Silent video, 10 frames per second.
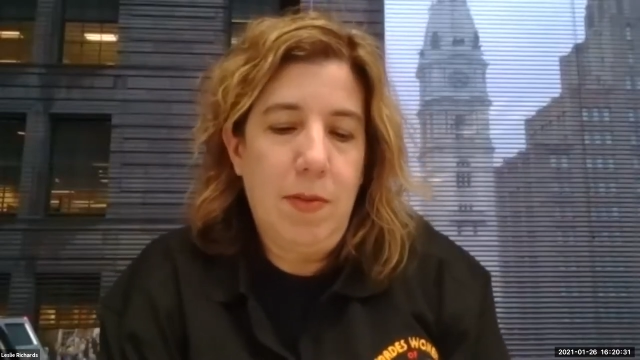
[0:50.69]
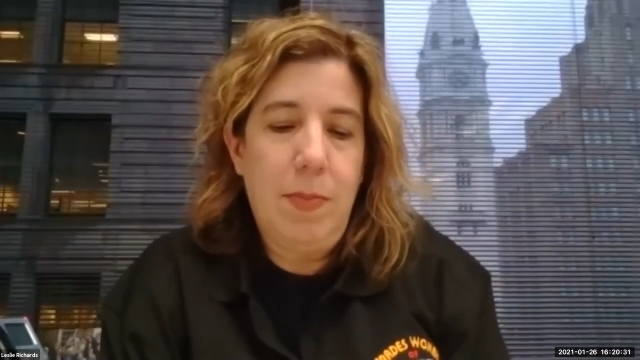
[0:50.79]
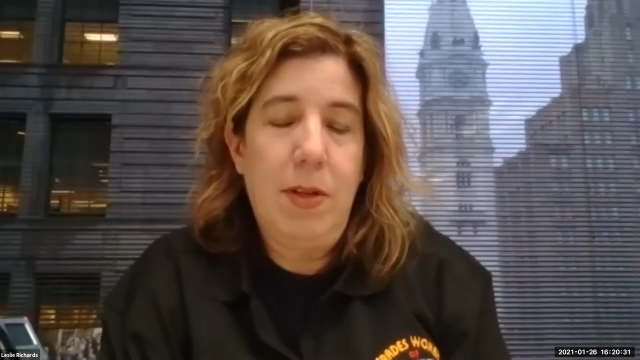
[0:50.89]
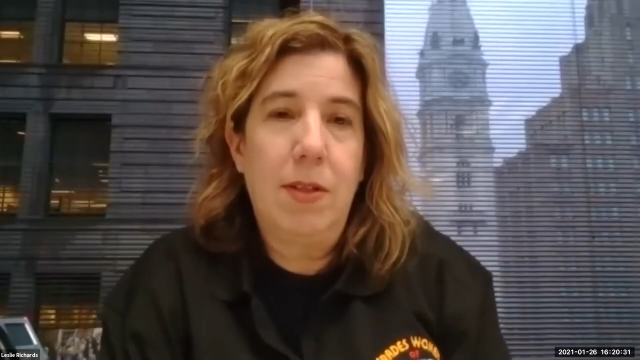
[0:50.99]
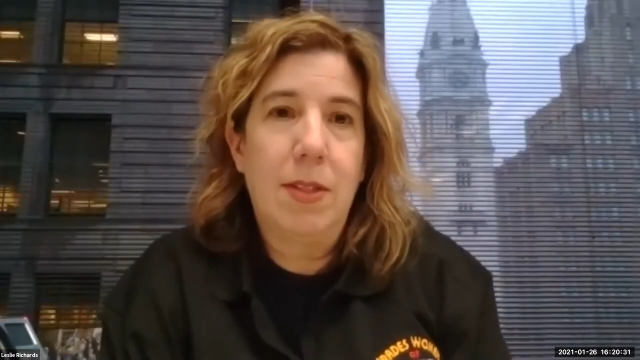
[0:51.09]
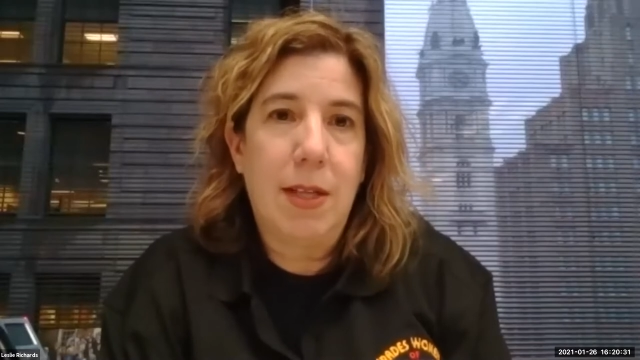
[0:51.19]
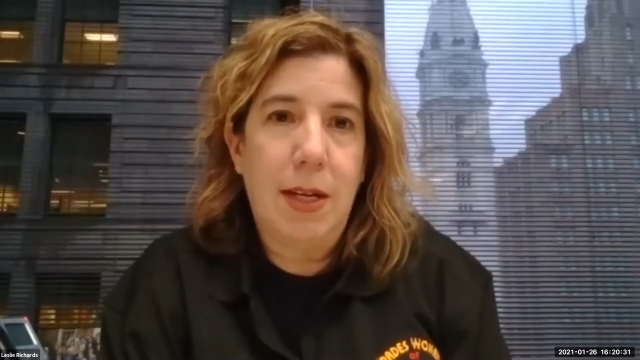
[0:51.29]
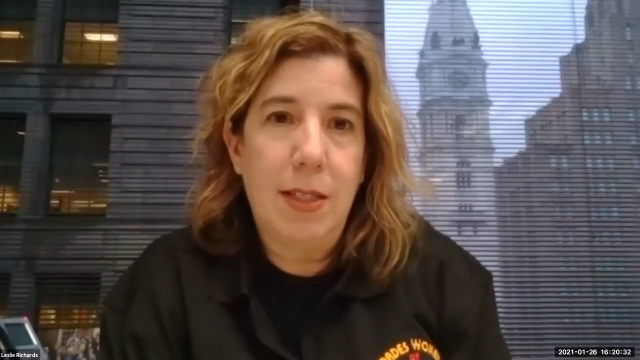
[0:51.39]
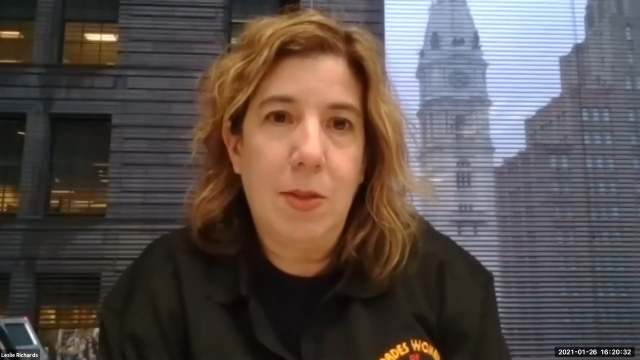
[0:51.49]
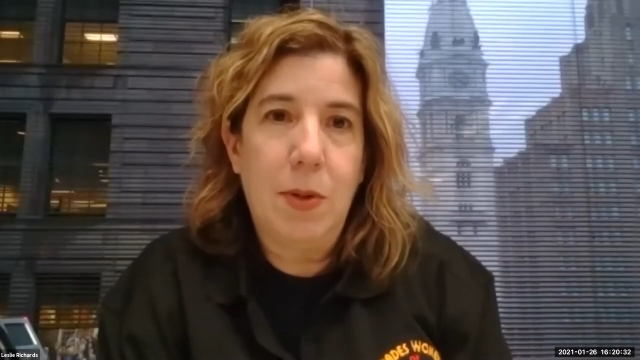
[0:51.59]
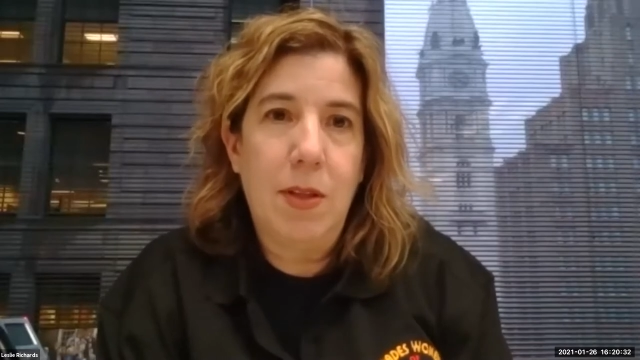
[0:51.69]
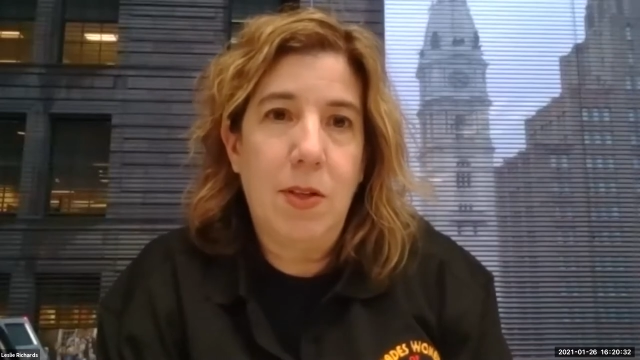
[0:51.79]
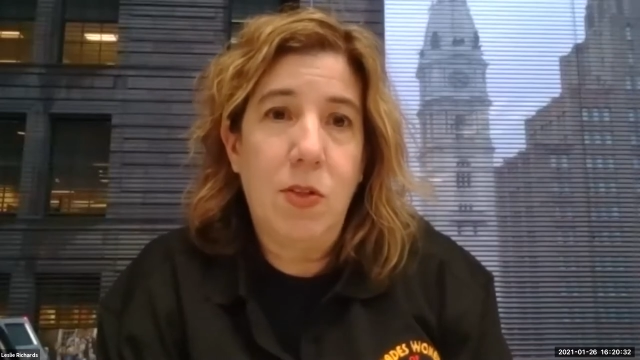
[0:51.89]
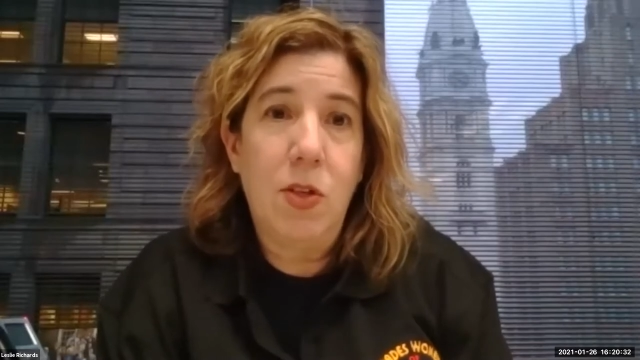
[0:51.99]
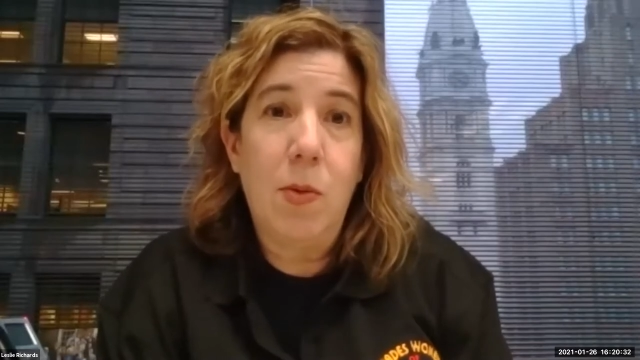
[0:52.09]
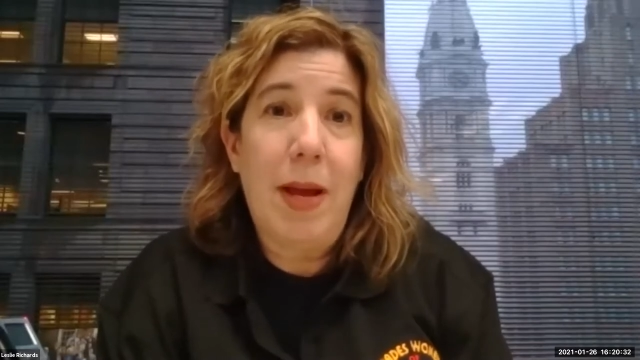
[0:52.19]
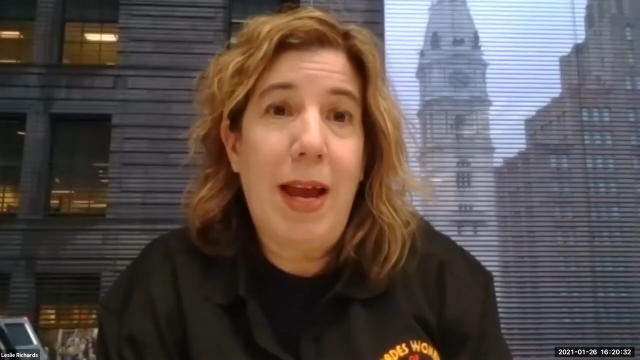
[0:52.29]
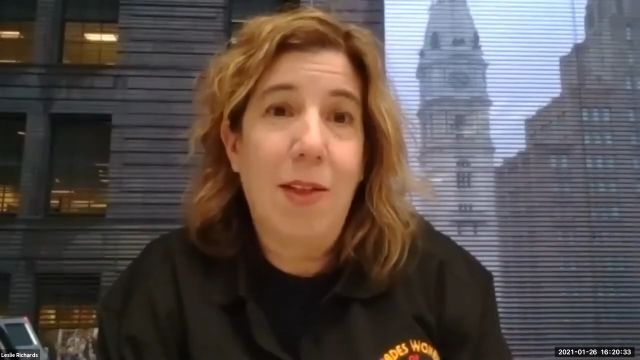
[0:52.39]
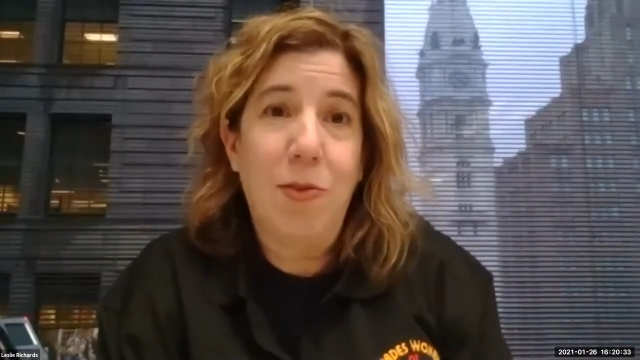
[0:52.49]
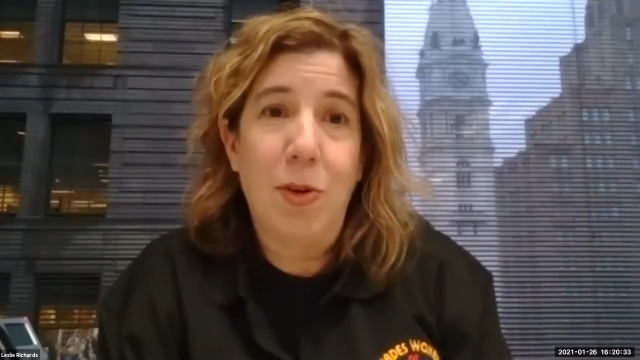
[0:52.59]
I've been on sites where there's no
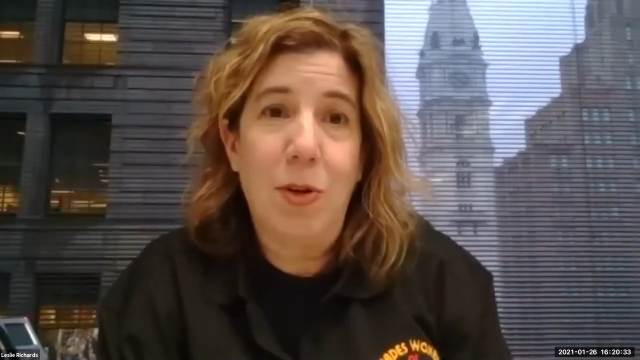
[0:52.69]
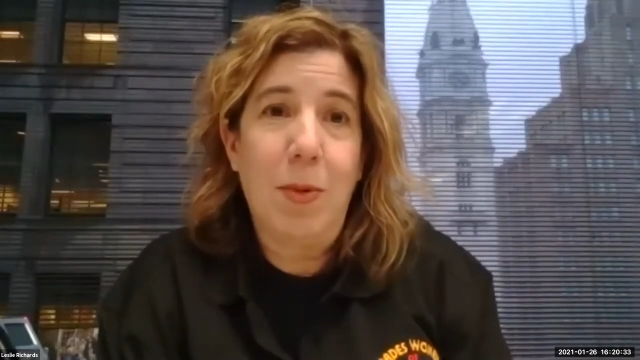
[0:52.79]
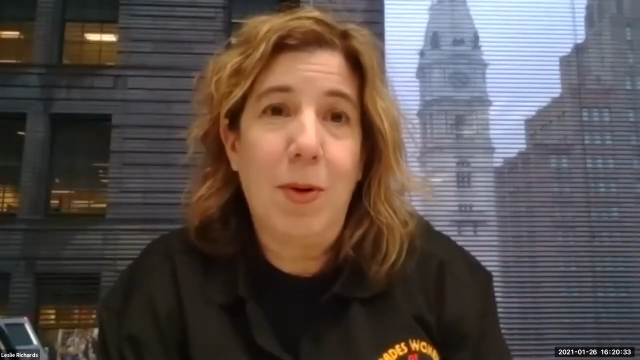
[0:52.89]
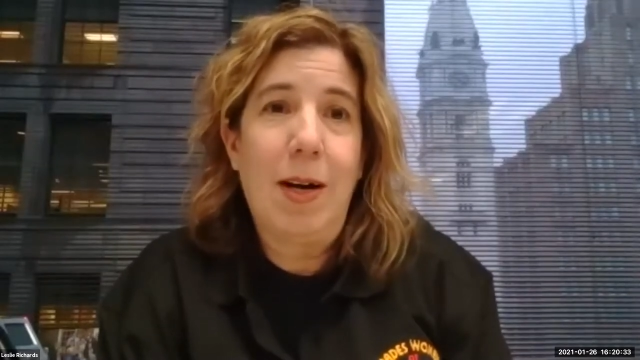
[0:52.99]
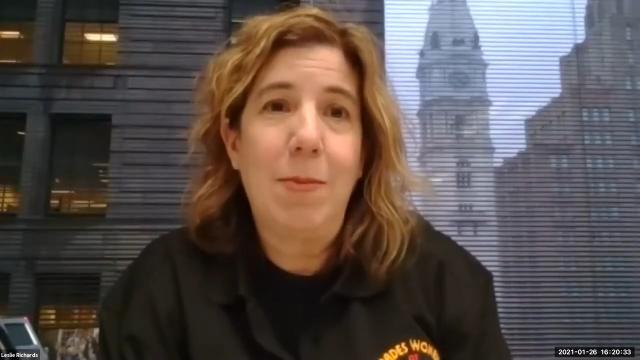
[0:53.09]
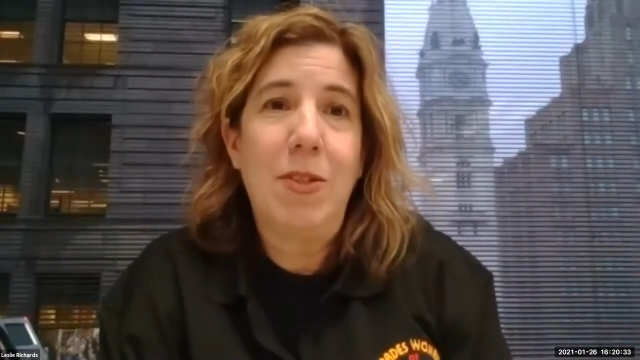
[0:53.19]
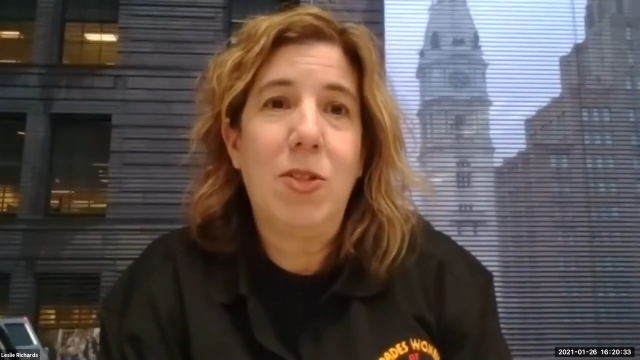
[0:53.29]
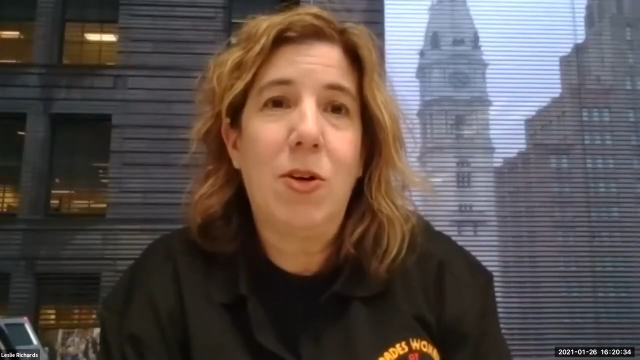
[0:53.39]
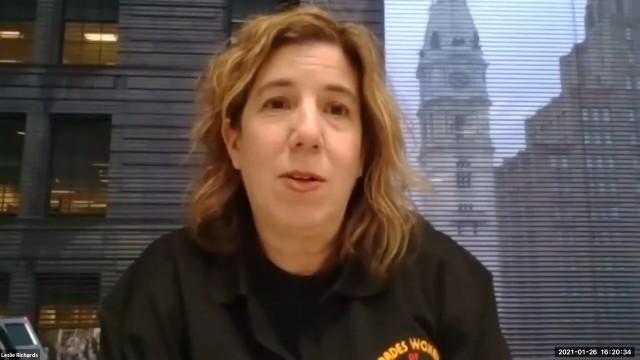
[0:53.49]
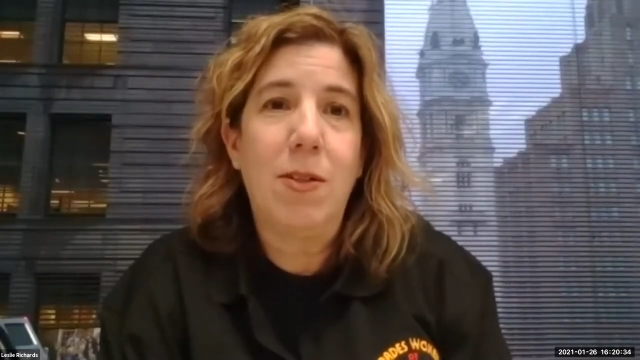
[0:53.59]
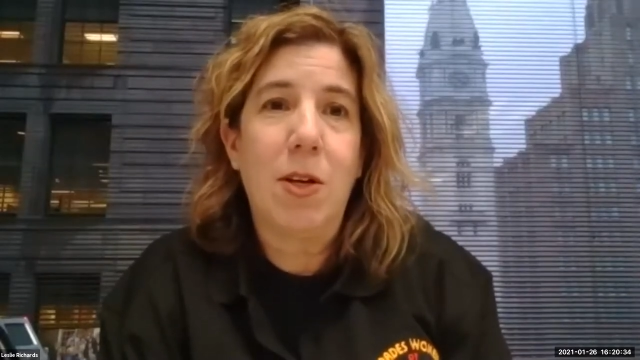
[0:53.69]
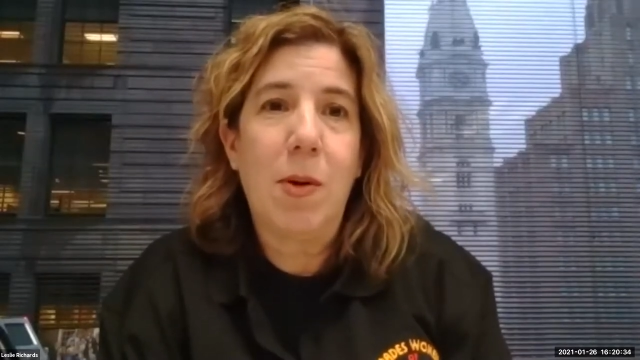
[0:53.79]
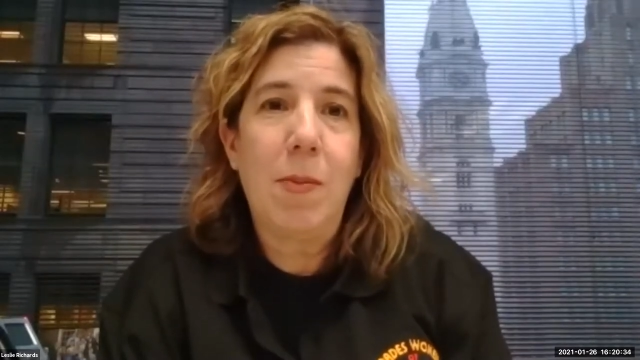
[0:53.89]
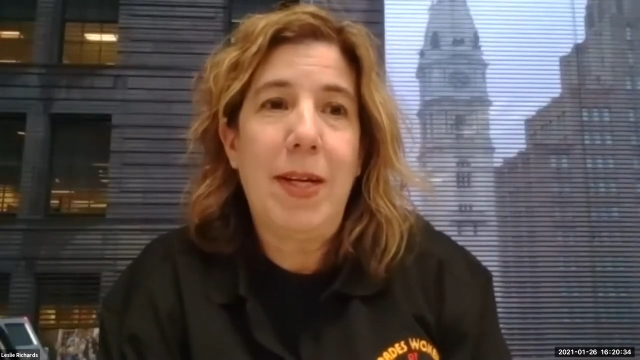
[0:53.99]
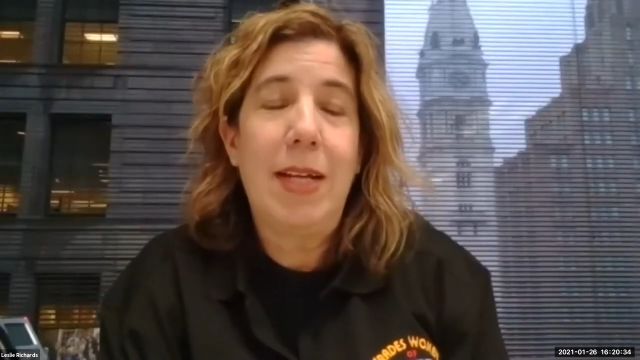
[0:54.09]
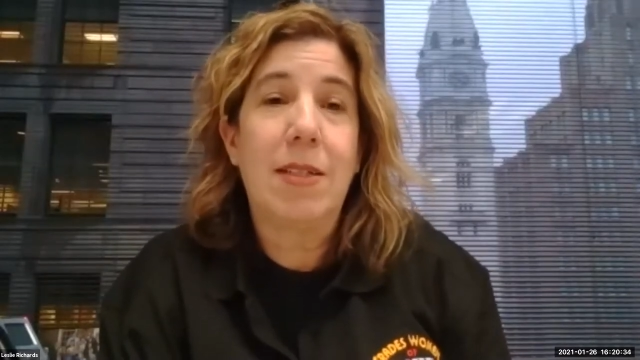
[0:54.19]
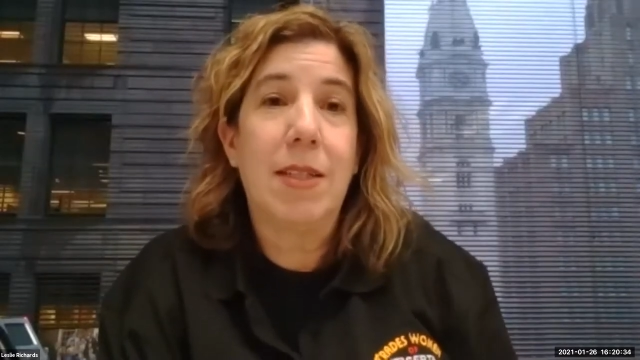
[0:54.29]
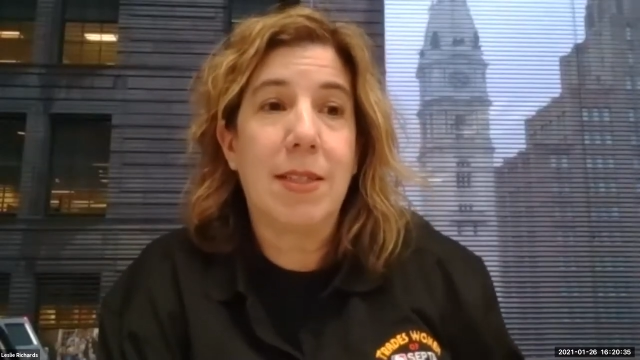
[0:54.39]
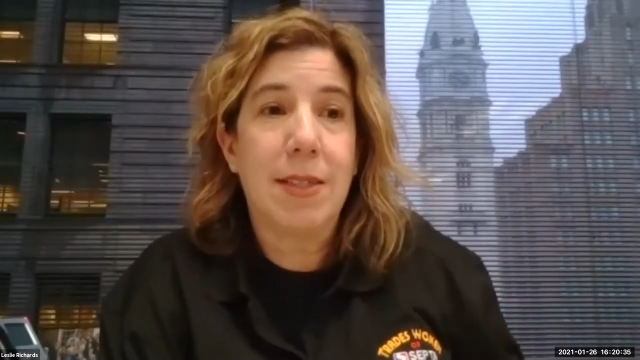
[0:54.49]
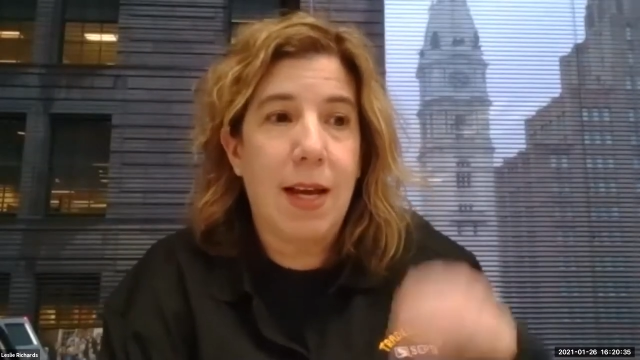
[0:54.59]
bathroom, where I was told, oh, when we get to
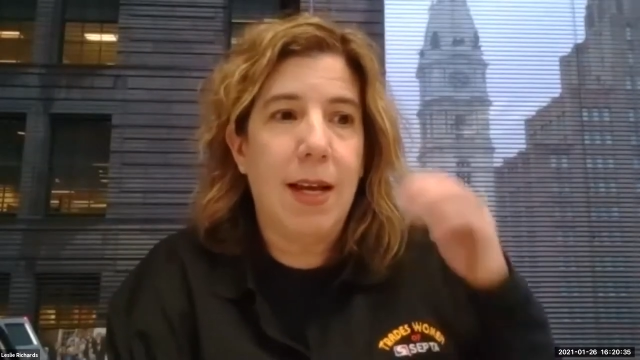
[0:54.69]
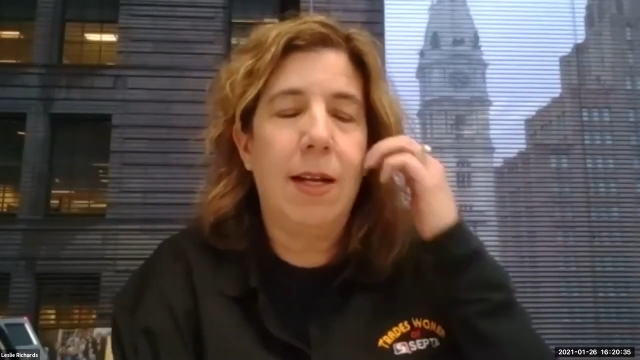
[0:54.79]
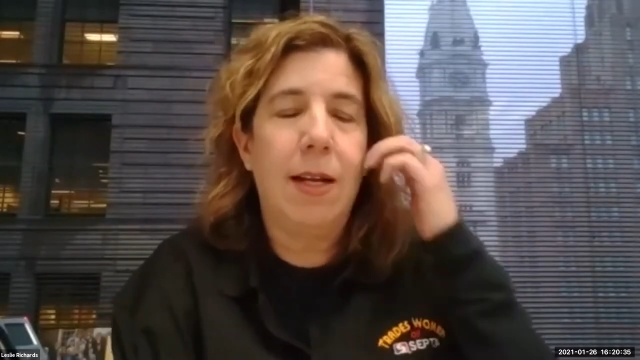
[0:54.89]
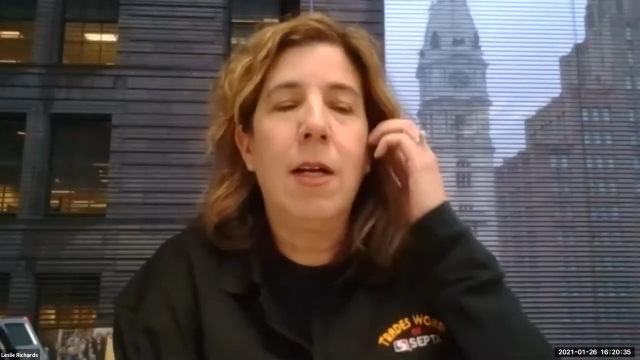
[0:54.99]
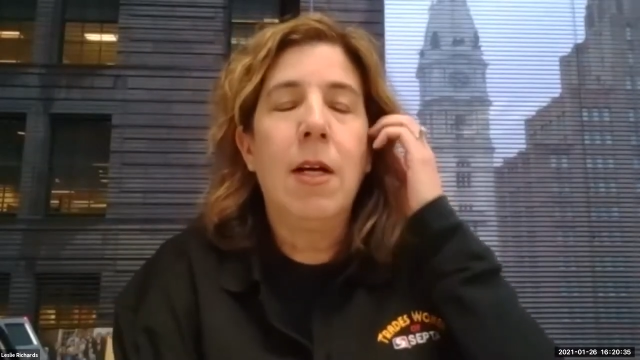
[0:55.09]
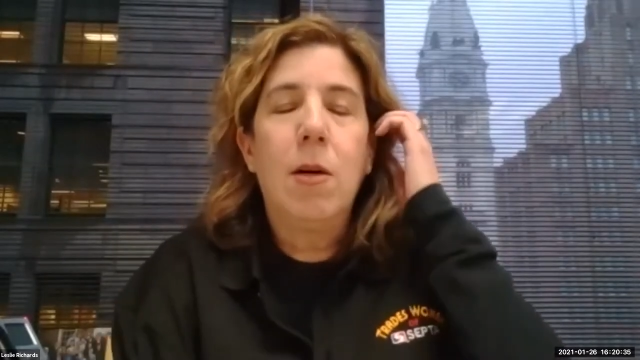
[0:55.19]
the site,